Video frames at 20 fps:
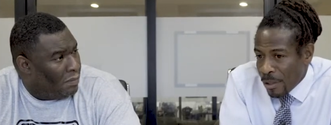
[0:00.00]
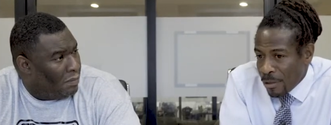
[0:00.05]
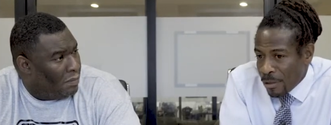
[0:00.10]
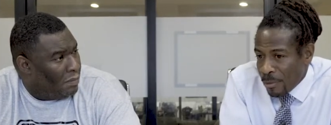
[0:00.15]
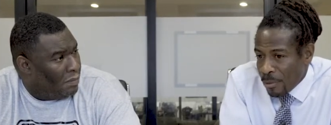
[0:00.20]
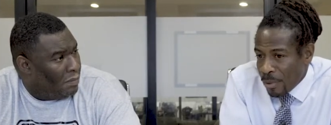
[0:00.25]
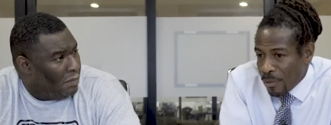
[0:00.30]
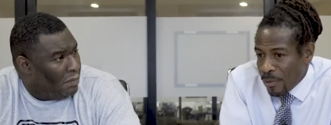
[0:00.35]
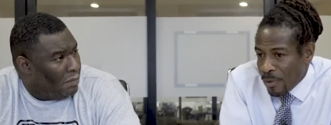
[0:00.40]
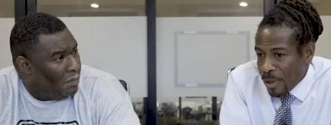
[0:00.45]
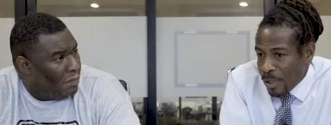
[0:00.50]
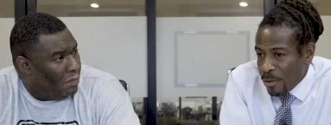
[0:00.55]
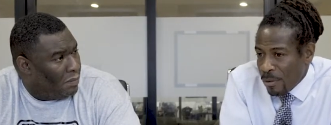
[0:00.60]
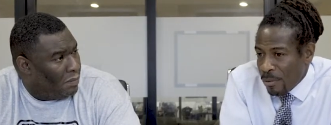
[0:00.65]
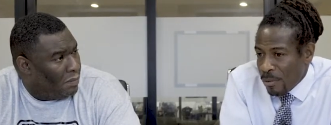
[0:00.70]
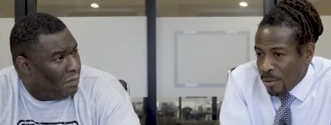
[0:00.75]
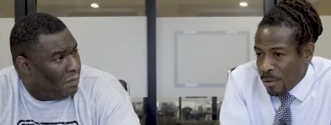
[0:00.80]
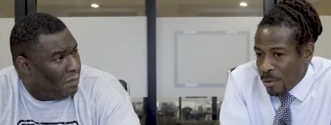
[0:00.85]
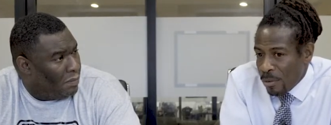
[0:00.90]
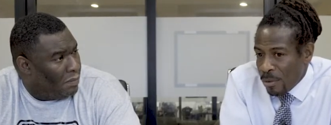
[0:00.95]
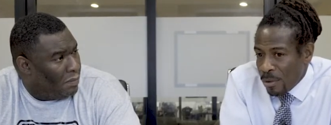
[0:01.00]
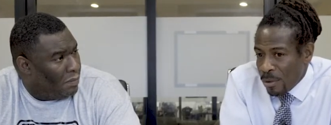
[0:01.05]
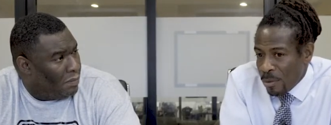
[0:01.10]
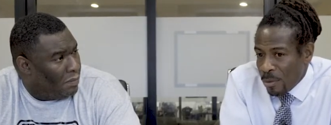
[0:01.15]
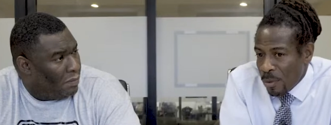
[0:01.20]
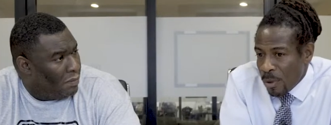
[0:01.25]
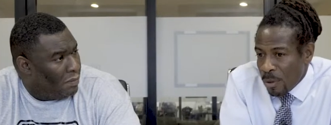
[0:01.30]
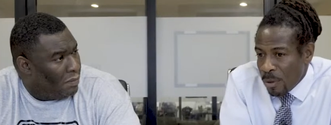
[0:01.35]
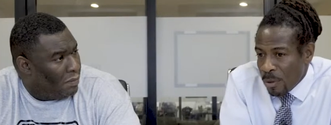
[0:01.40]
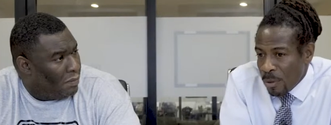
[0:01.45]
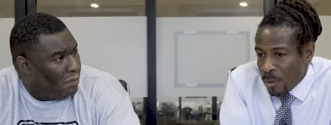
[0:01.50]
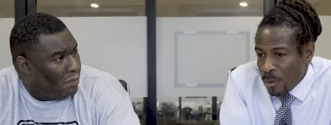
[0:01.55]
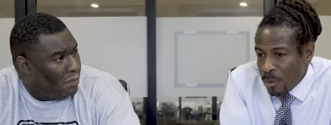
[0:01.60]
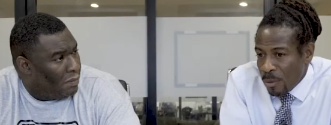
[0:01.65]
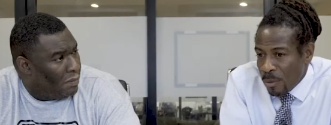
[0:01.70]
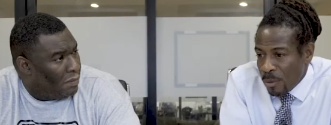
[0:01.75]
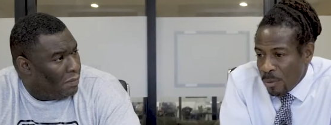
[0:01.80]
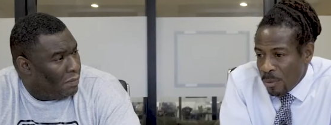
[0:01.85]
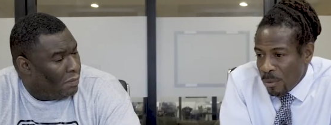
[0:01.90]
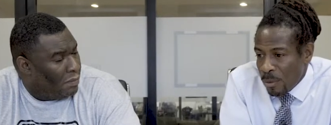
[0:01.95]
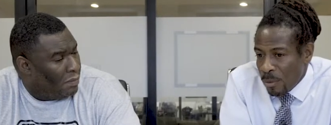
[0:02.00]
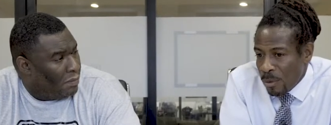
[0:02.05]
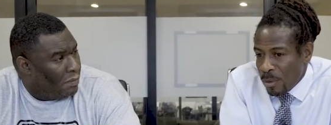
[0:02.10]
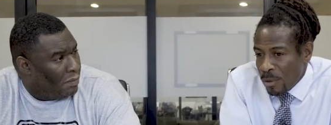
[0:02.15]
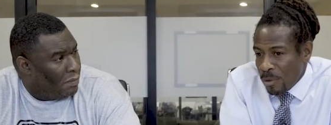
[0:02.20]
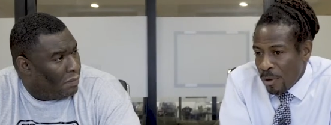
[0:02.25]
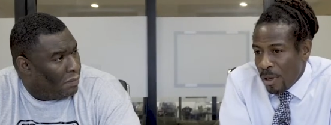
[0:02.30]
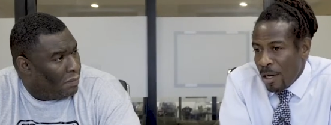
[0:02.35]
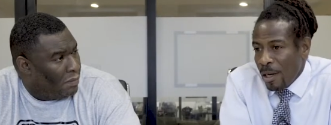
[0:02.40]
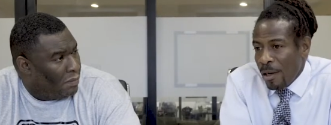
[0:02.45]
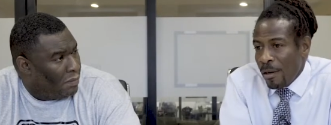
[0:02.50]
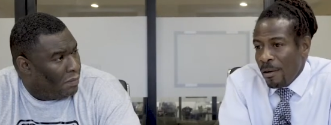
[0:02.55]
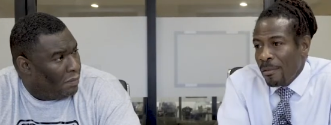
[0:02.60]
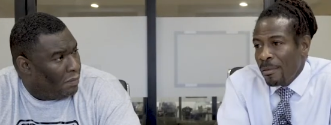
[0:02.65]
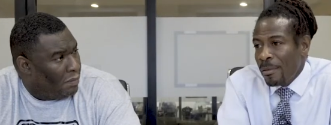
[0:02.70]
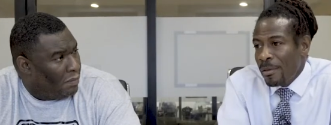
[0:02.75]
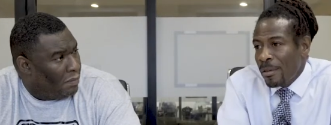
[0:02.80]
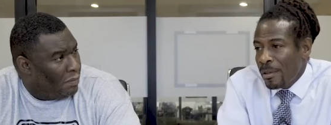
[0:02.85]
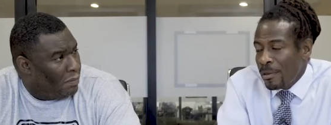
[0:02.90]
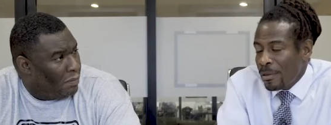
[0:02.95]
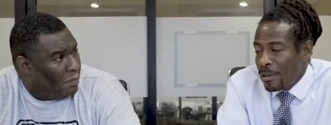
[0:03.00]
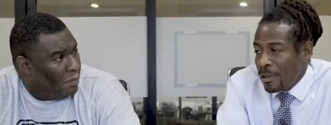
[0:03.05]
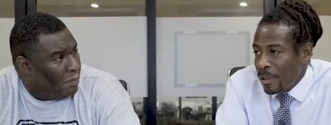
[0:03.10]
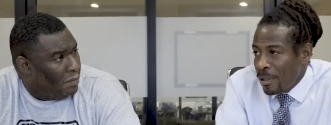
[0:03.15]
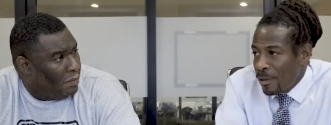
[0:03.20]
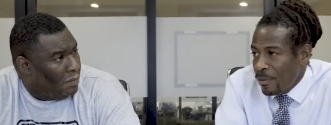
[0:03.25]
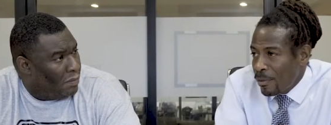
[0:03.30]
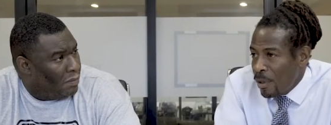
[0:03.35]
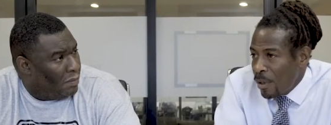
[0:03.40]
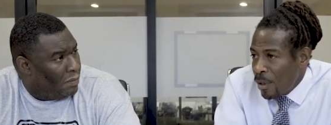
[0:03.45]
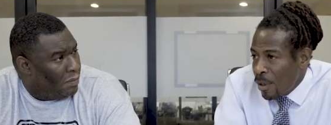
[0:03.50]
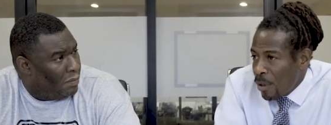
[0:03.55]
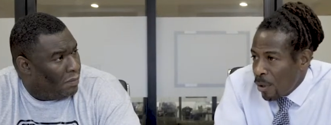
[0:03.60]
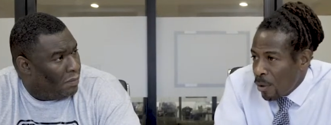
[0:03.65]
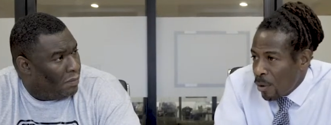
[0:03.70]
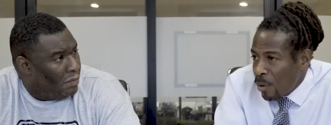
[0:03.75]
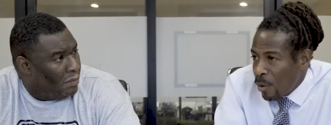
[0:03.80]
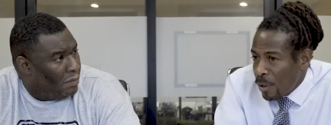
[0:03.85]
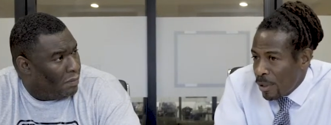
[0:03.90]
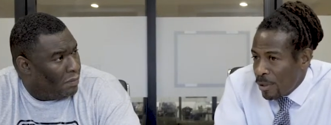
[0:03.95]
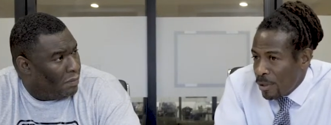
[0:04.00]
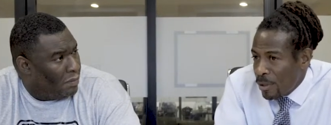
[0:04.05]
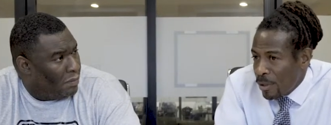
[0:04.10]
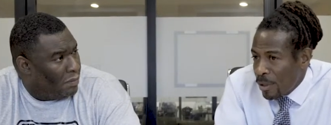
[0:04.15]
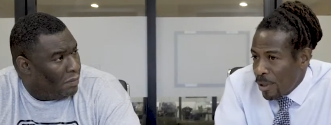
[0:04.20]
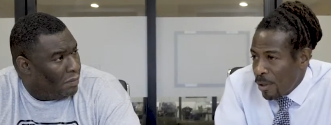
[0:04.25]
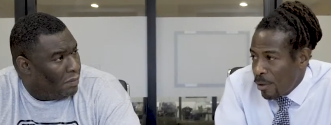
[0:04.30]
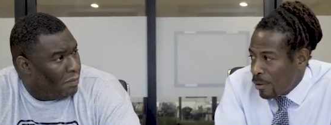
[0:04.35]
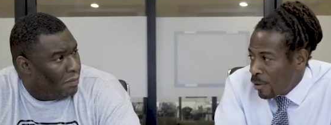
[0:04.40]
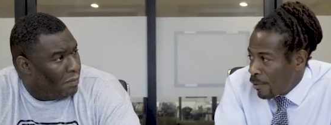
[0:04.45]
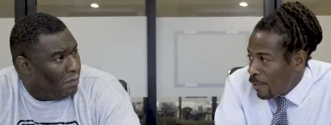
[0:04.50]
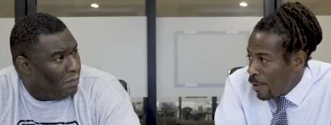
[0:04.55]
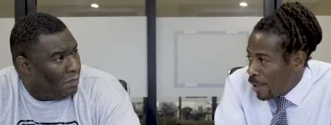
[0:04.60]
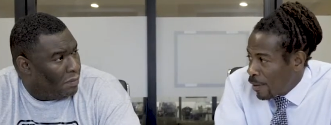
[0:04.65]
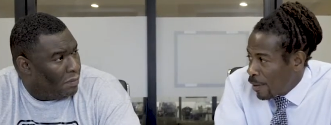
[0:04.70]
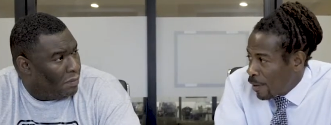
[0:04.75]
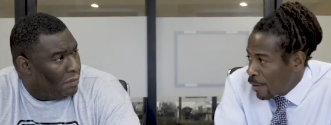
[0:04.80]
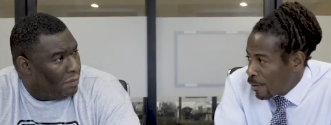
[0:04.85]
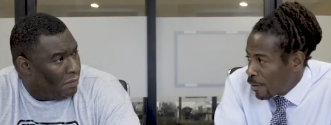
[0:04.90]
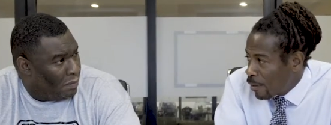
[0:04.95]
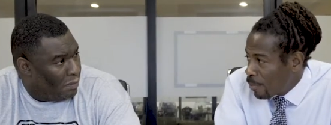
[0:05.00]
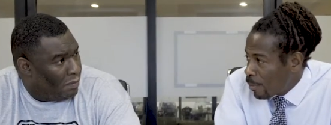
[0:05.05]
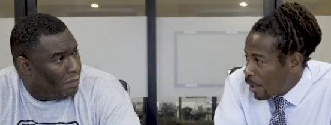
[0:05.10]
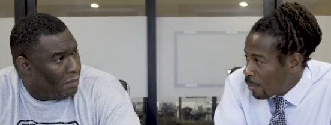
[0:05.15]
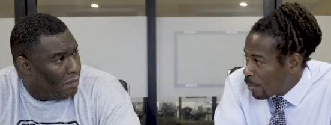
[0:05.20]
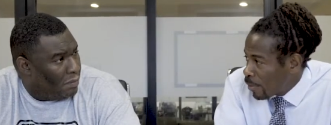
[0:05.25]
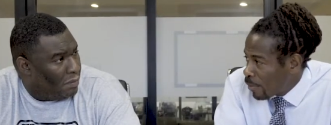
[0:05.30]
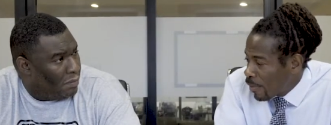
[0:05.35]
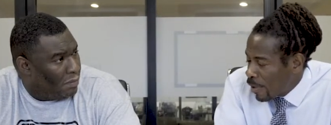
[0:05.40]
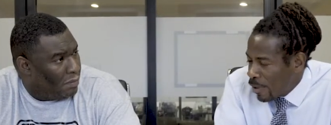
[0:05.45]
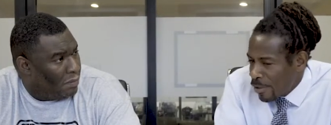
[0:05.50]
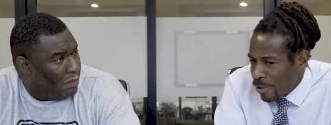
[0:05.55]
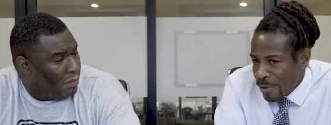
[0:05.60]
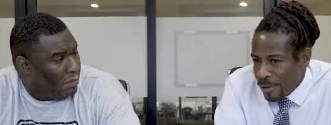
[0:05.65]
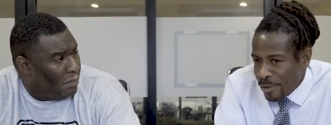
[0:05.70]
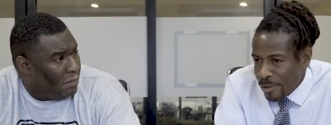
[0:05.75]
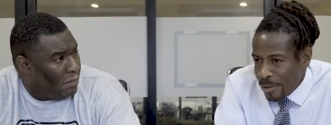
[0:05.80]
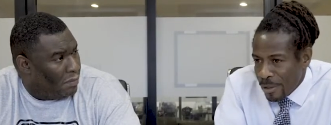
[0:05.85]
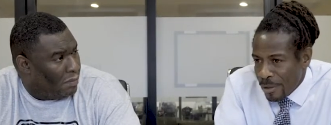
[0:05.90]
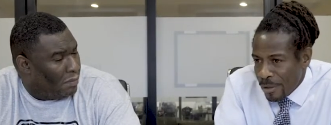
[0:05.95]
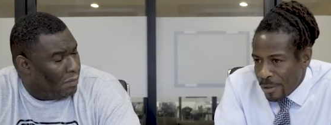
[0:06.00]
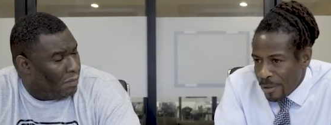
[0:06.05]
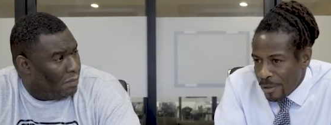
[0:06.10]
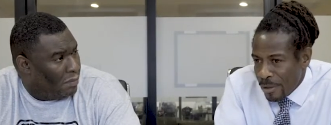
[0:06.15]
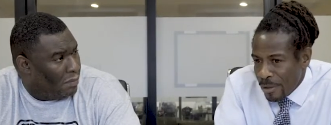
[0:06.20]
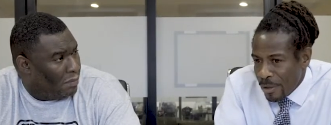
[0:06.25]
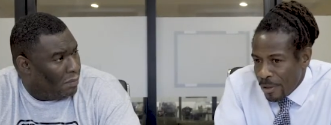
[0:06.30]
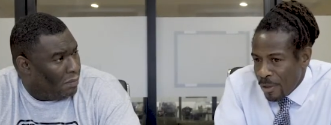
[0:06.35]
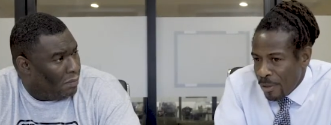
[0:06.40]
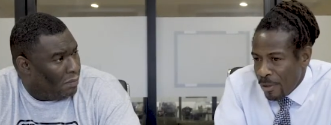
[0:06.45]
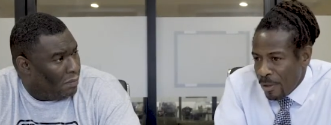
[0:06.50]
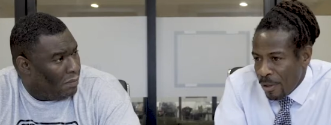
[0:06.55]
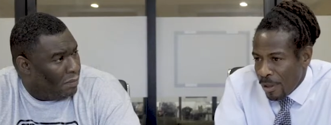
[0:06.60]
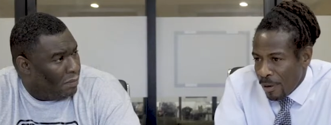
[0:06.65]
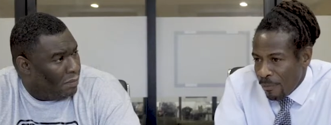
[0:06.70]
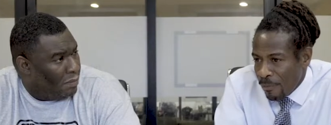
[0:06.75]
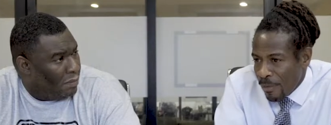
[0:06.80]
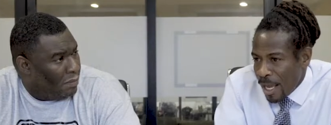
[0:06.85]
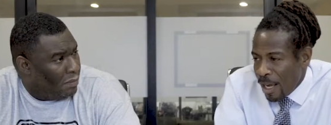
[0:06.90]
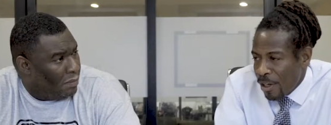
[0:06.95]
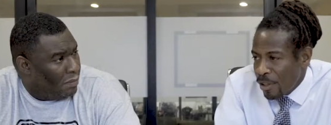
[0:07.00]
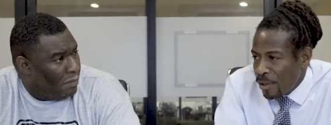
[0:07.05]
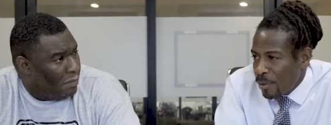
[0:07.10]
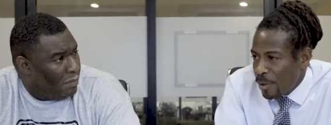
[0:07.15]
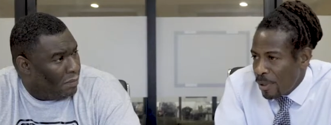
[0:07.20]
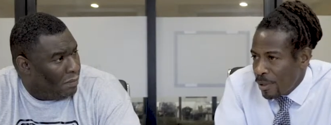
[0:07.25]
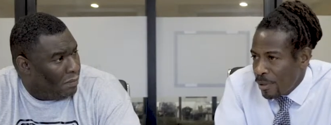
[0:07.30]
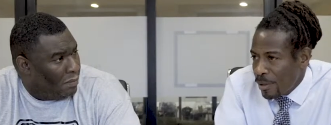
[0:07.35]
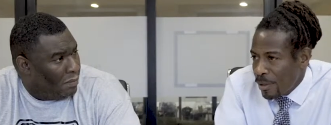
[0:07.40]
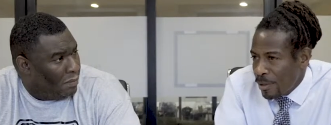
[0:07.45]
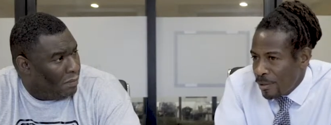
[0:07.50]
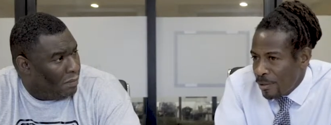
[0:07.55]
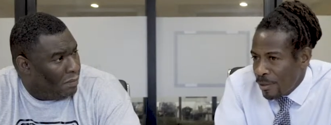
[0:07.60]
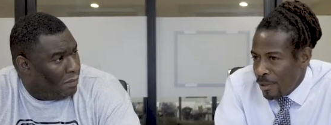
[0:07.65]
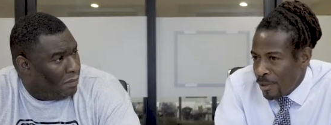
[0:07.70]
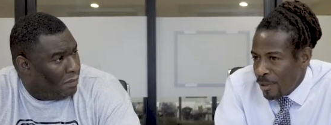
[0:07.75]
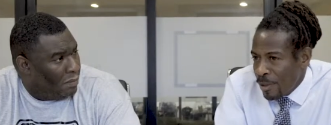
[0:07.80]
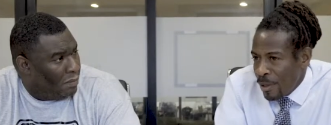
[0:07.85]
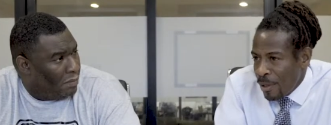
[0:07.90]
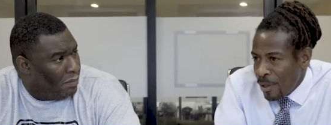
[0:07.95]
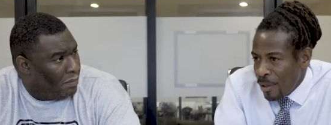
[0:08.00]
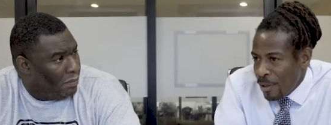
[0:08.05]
Speaker 1: as a professional social worker who strives to live according to the code of ethics of my profession and, and valuing the, the,